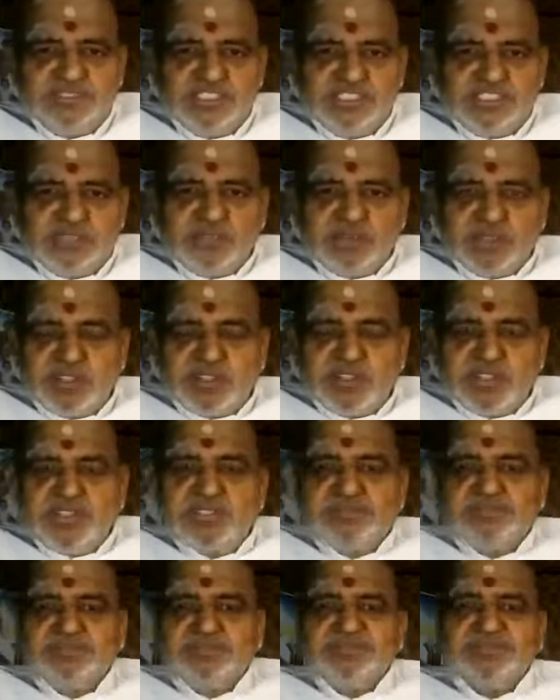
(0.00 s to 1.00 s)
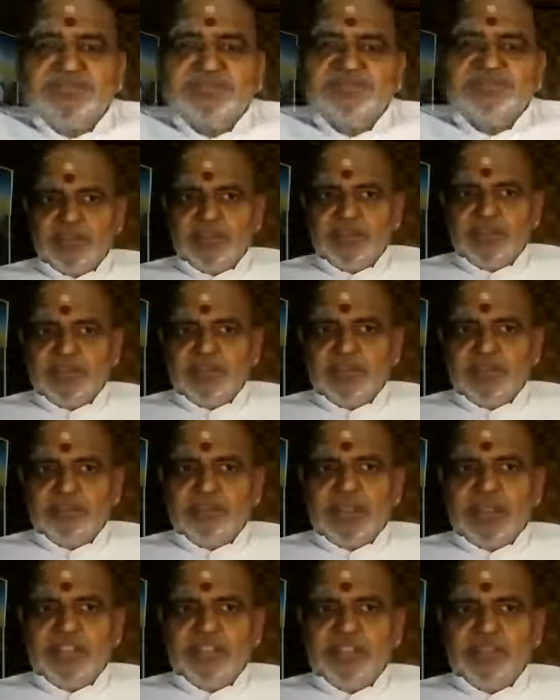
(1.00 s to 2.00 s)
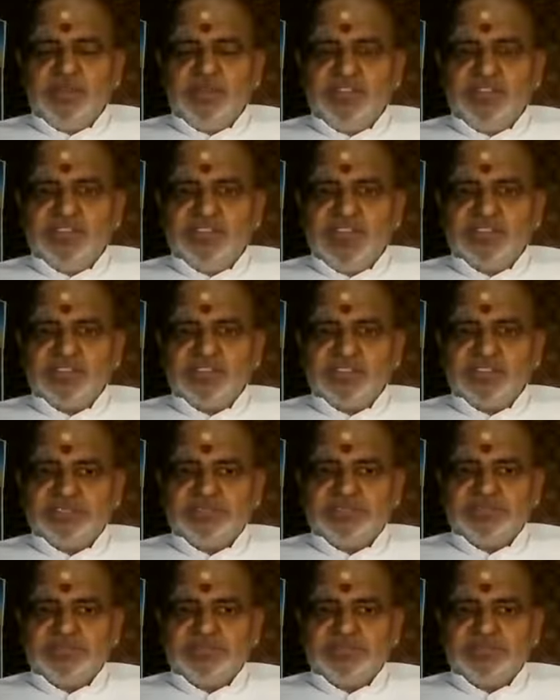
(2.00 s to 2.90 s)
sparsha. By doing this,